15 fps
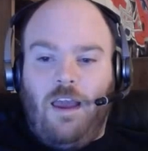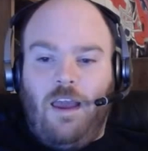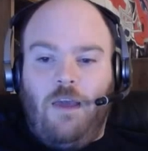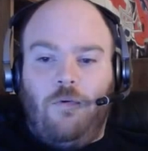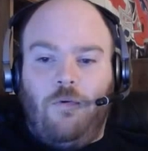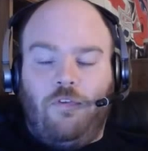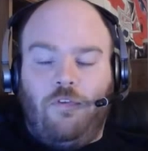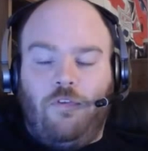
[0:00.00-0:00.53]

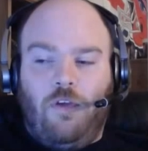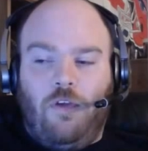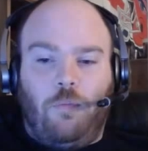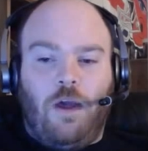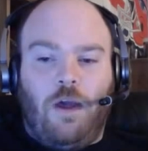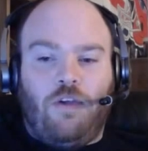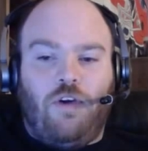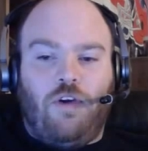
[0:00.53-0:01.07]
it was a
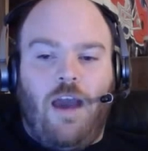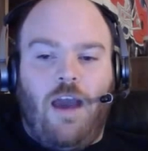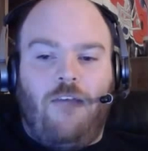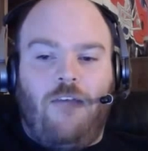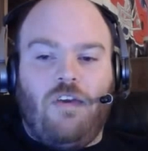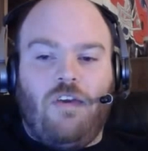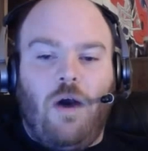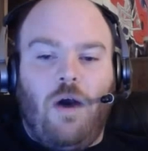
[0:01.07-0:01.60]
pleasure
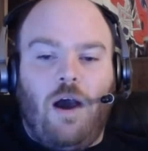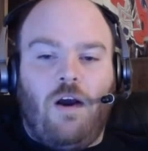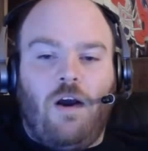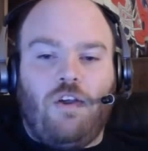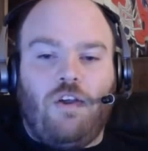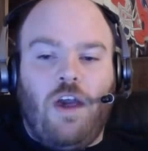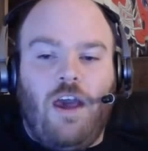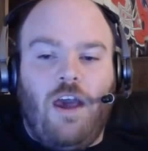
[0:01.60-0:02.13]
having you on,
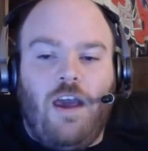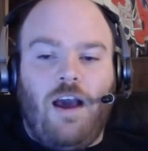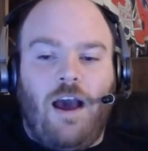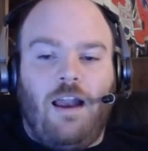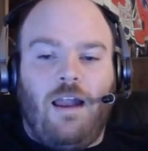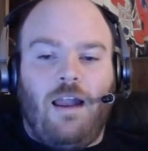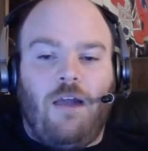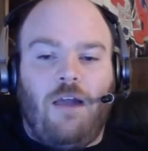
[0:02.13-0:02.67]
RJ.
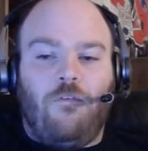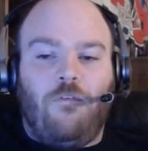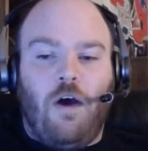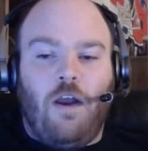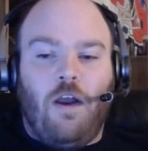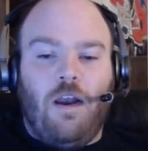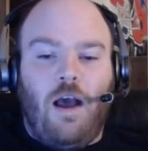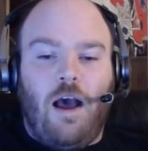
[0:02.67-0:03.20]
I had a lot of
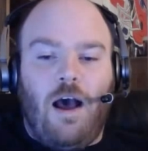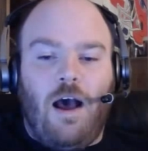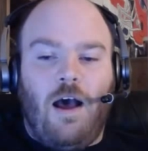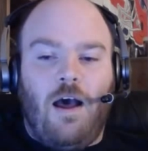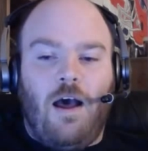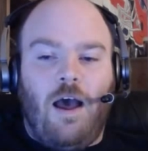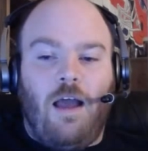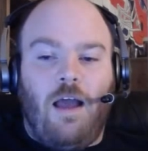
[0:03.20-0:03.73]
fun.
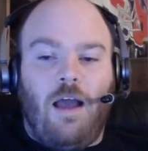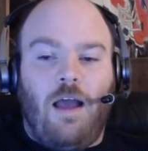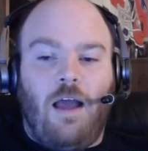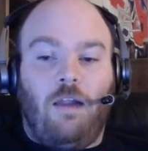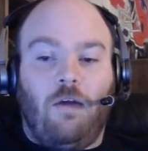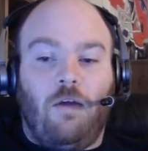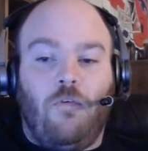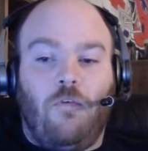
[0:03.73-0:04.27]
I look
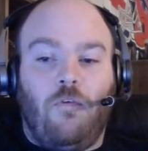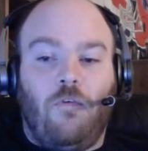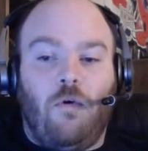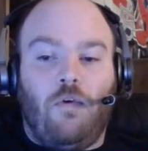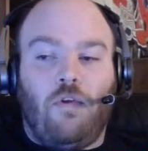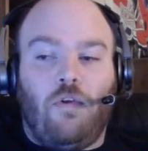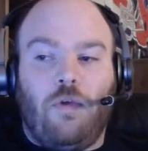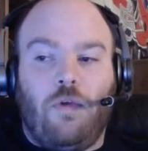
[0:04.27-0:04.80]
forward to
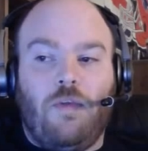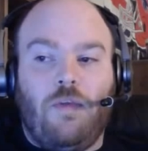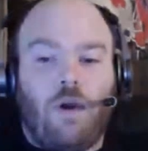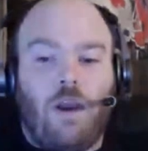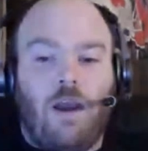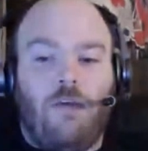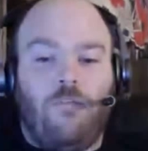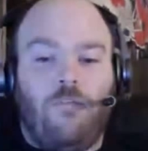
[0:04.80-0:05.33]
reading more of your
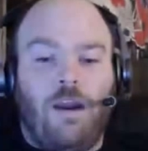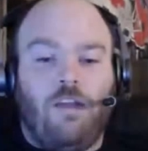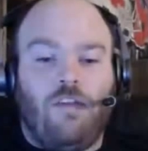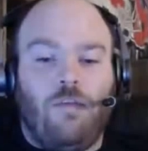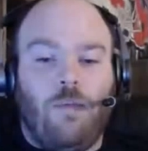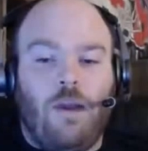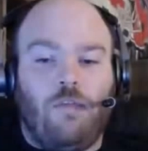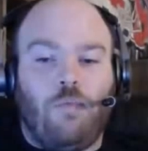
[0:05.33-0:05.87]
work at
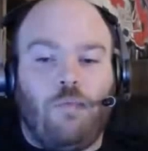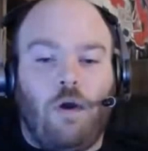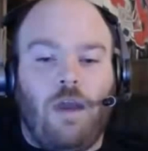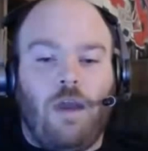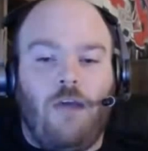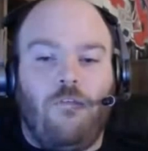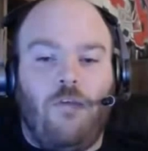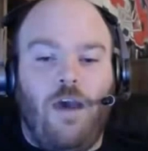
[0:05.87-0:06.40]
Fantasy
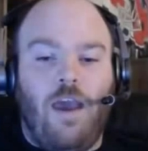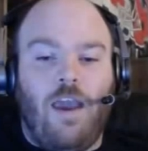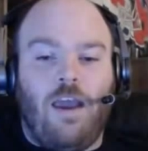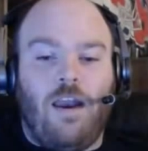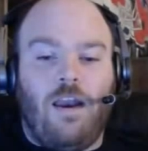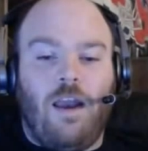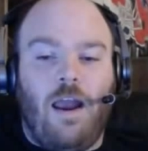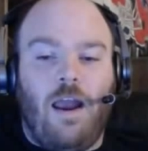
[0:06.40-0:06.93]
Baseball
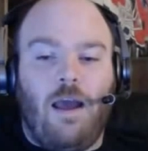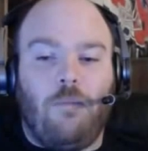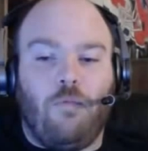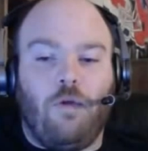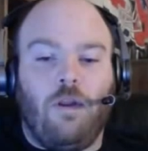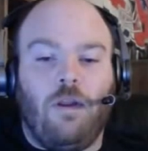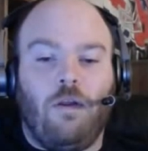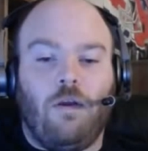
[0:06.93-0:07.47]
Cafe, and
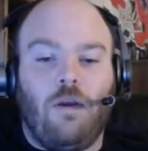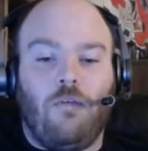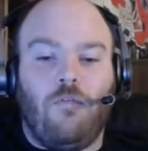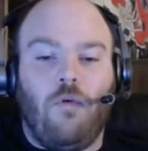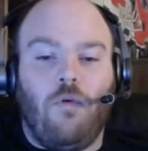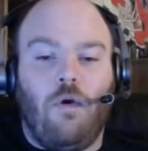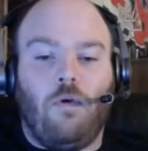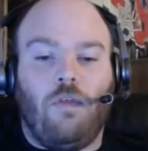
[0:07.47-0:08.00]
I'm really looking
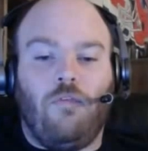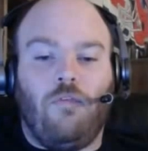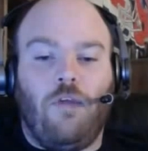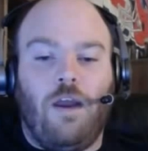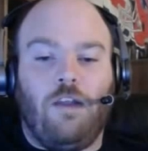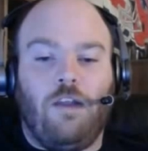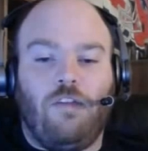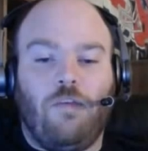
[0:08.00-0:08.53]
forward to the
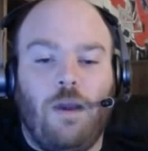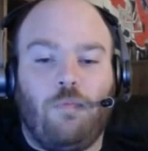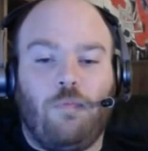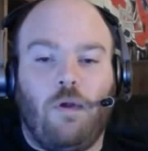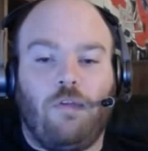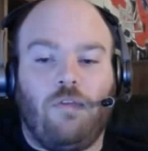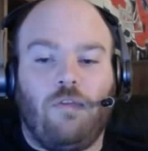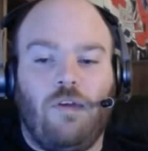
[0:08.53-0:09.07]
fantasy
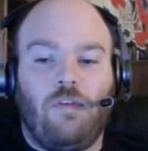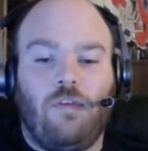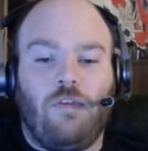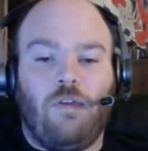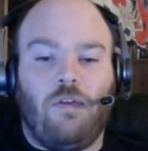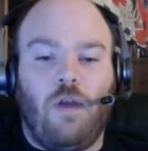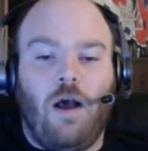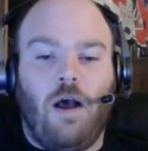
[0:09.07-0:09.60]
baseball
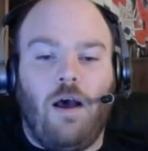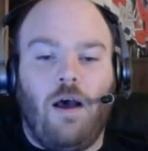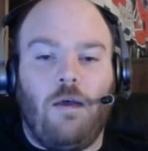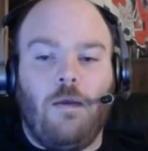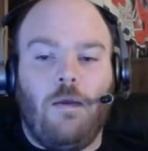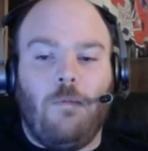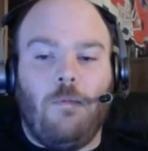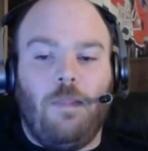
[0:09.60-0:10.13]
season.
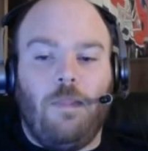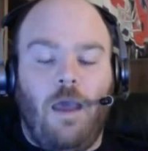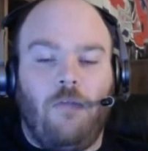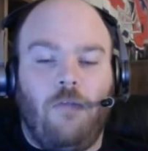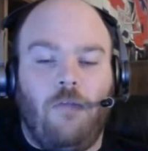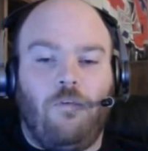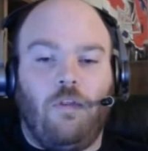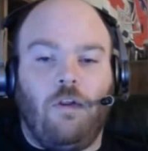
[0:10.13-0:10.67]

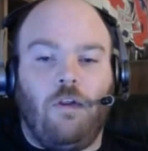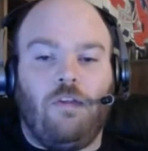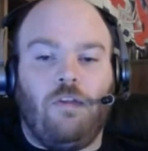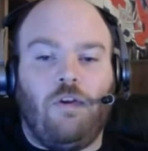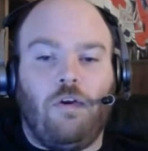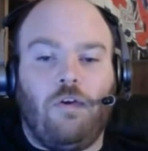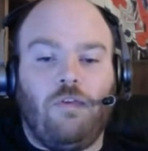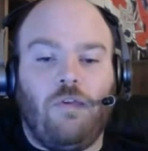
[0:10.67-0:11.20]
And for the
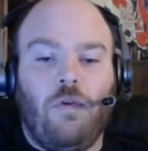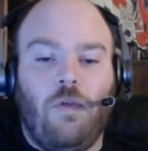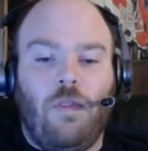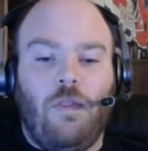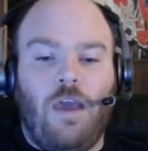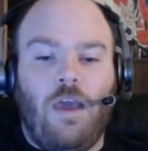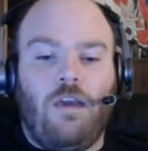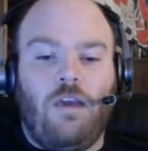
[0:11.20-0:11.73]
listeners,
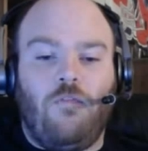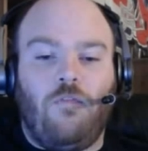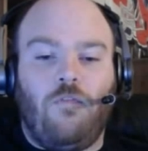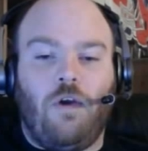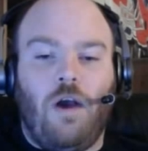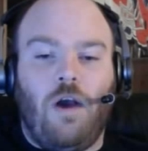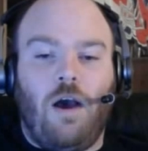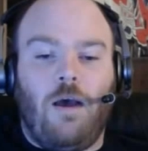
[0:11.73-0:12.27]
thank you
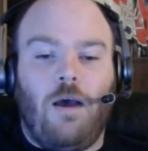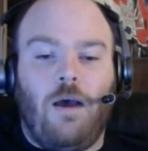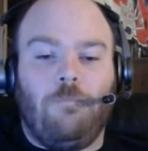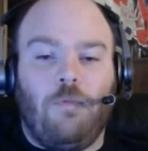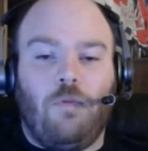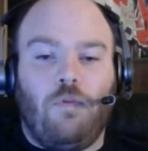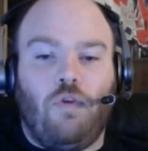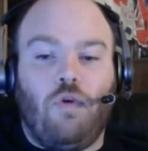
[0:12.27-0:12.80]
for
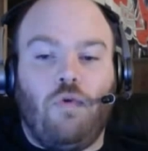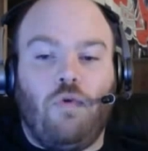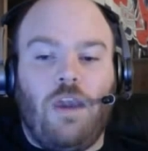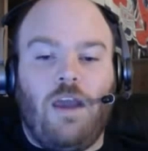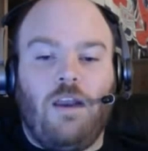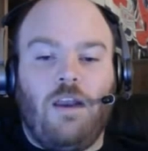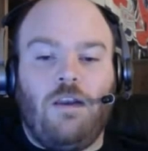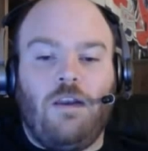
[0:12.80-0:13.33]

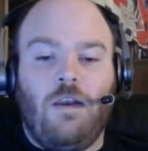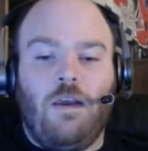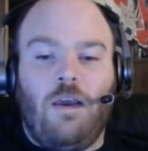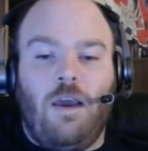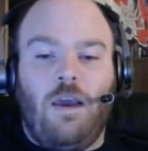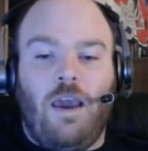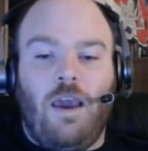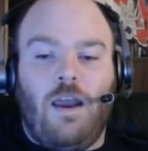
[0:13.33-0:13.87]
tuning in,
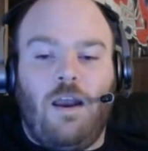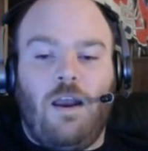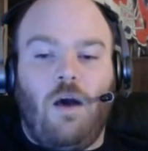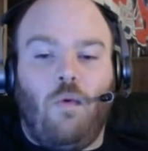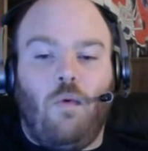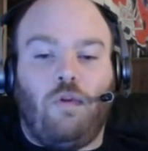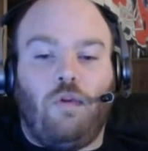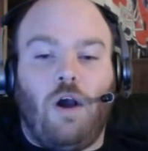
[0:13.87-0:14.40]
and
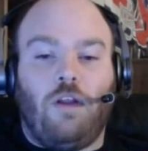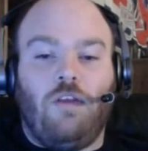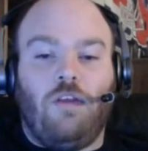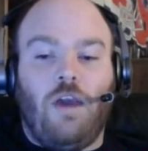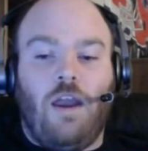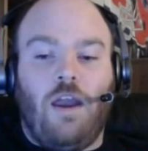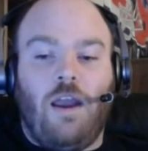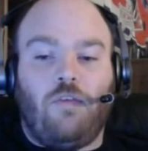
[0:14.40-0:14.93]
we'll talk
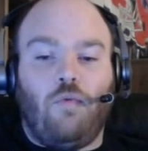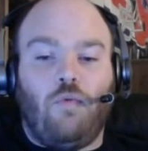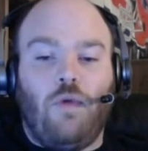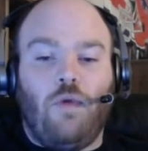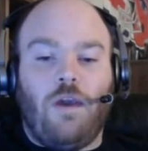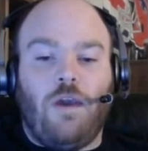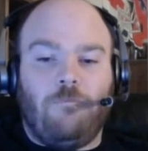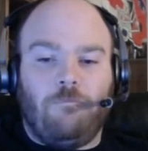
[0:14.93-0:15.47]
to you again next
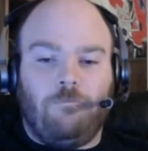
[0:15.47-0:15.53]
week.